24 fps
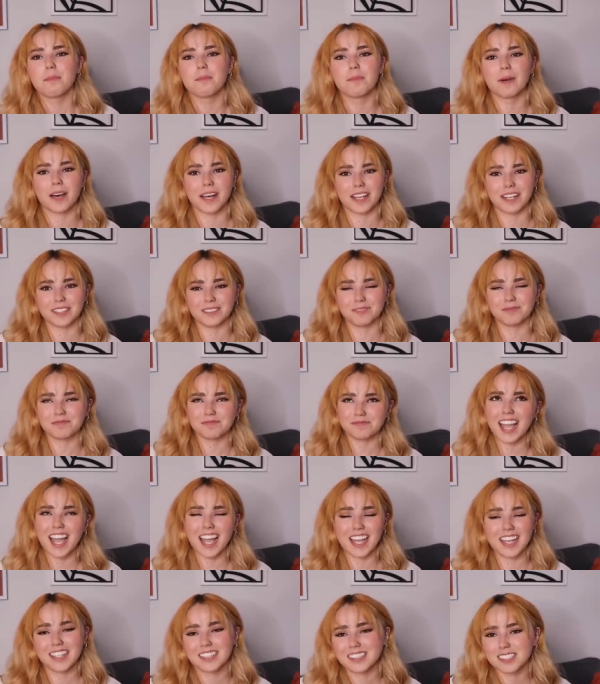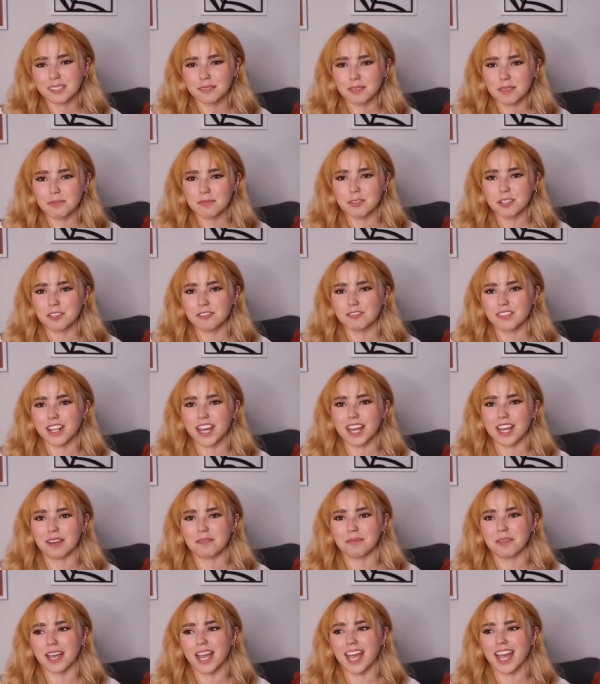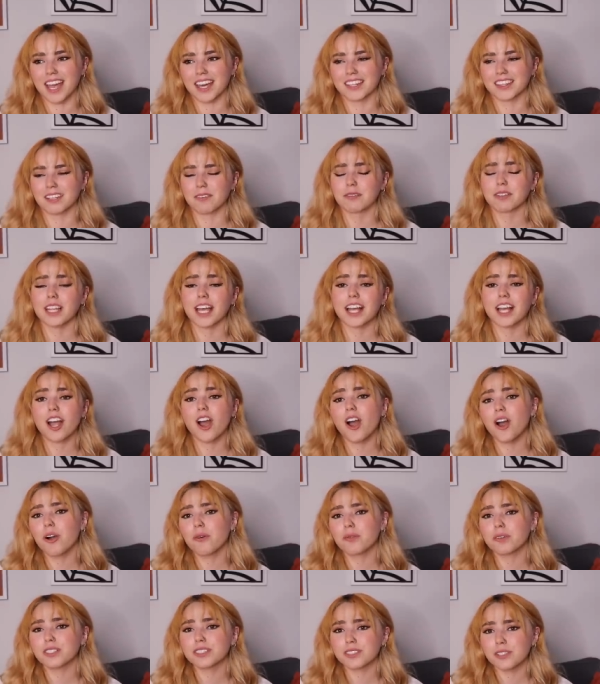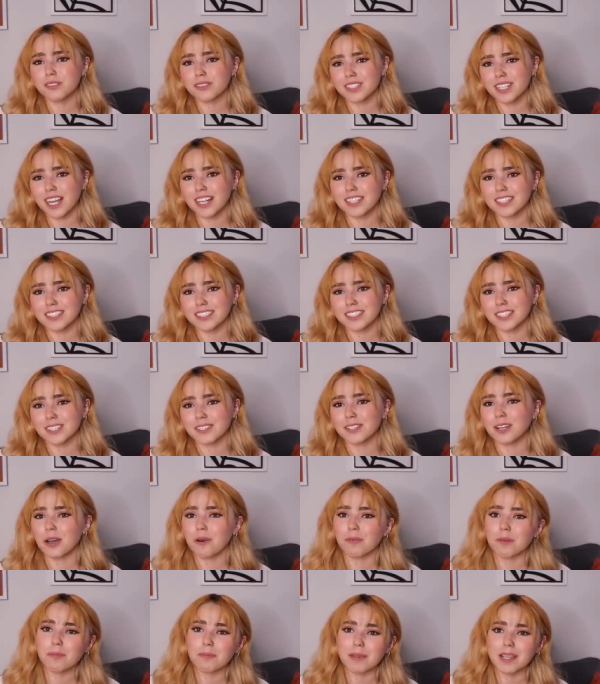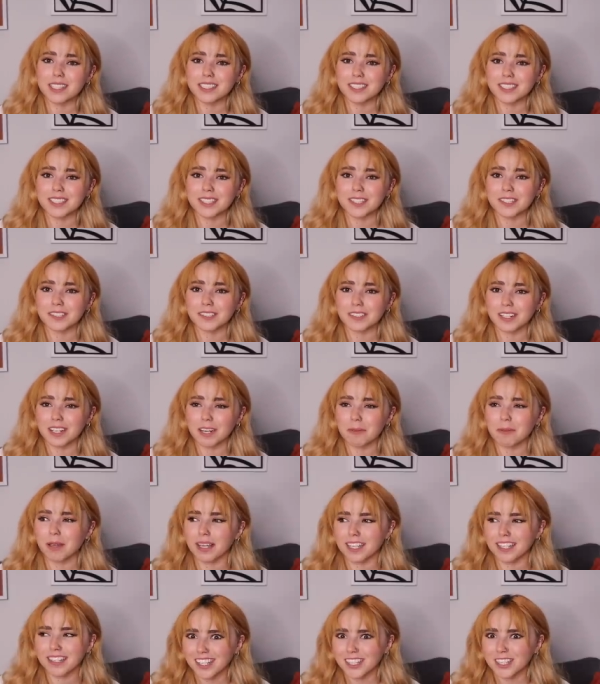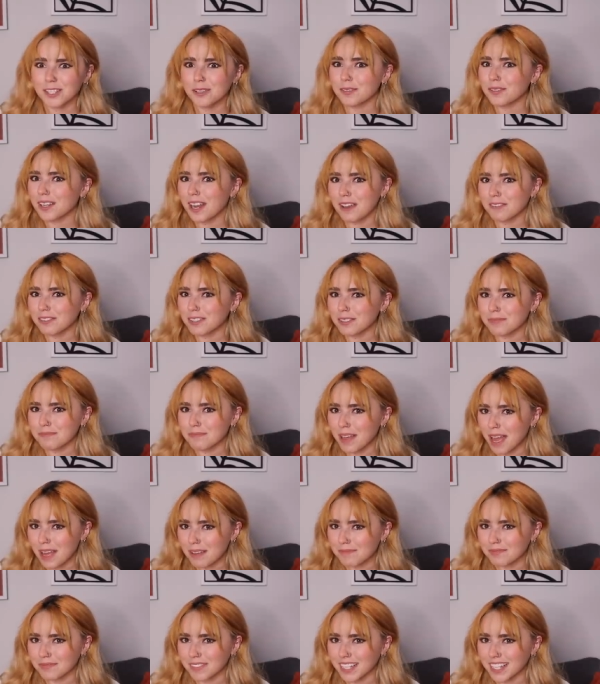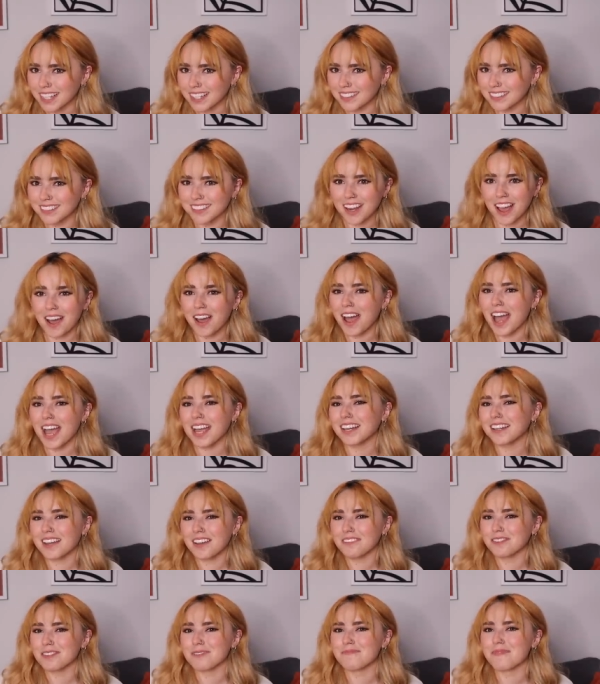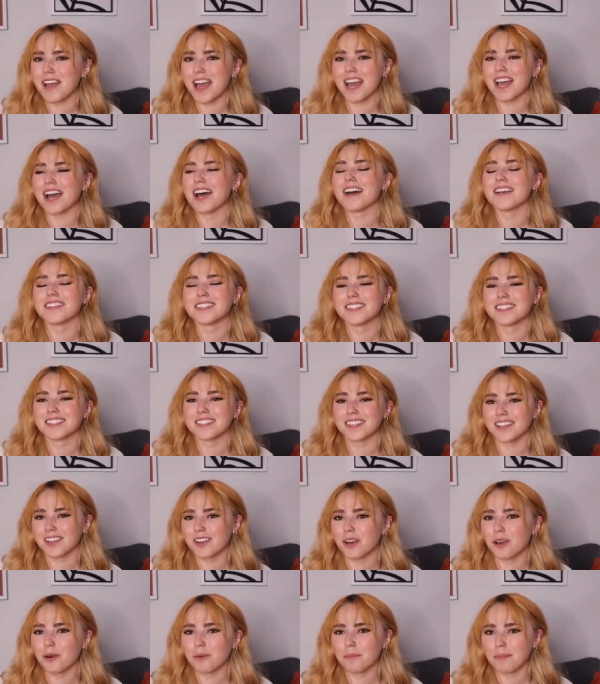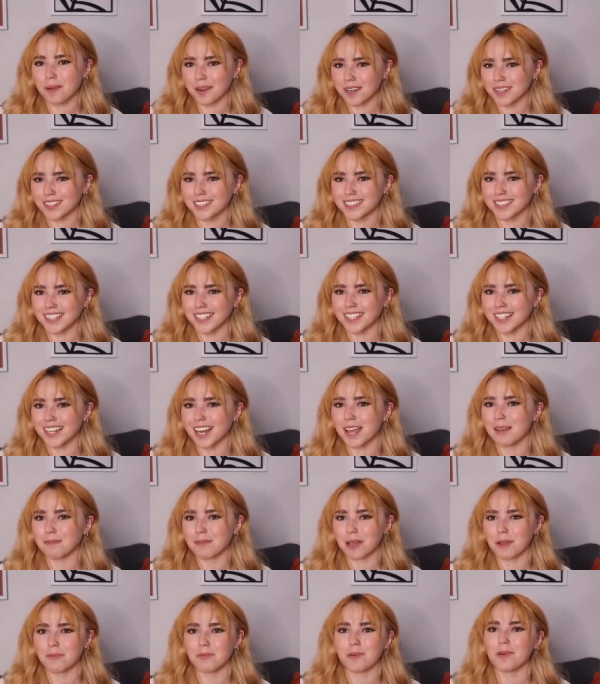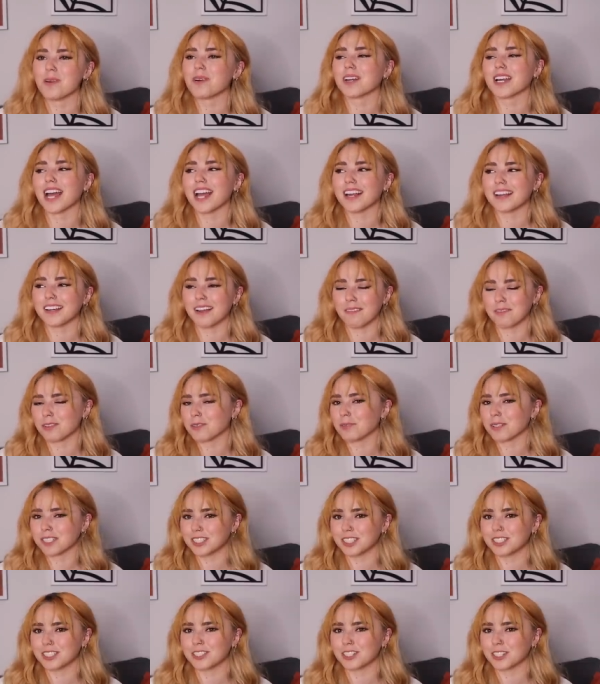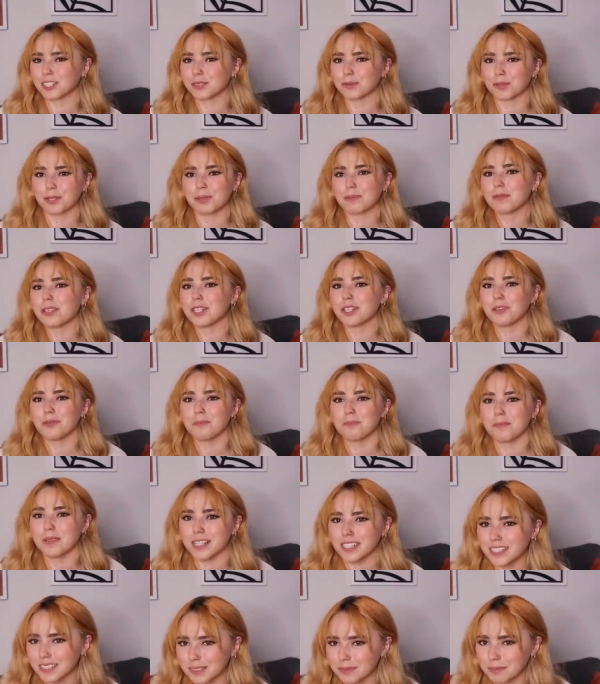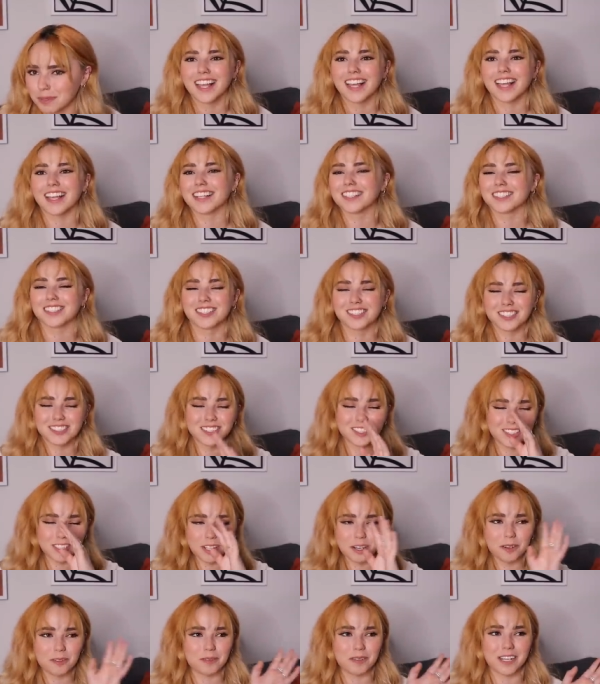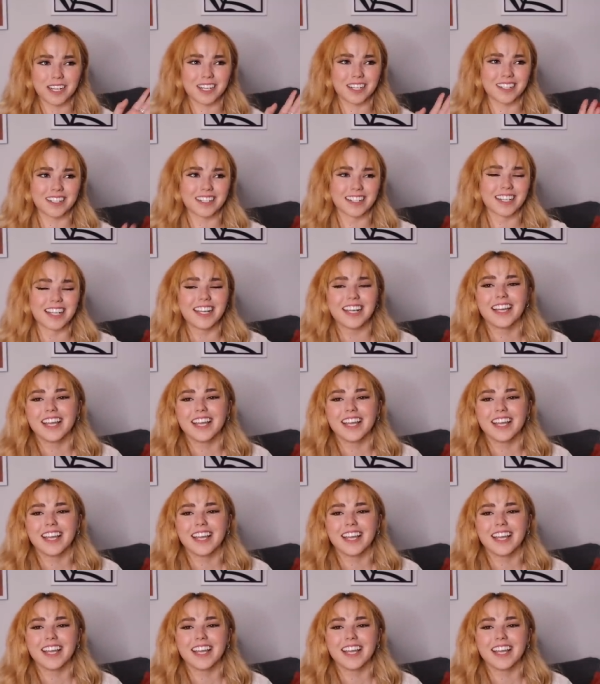but I asked them to move them and they were like, oh, we're so sad to see you go, we'll miss you. And I'm like, you never met me. No, I never met a single person in my ward. I never went to church. What do you mean you miss me? Like, it's just so weird.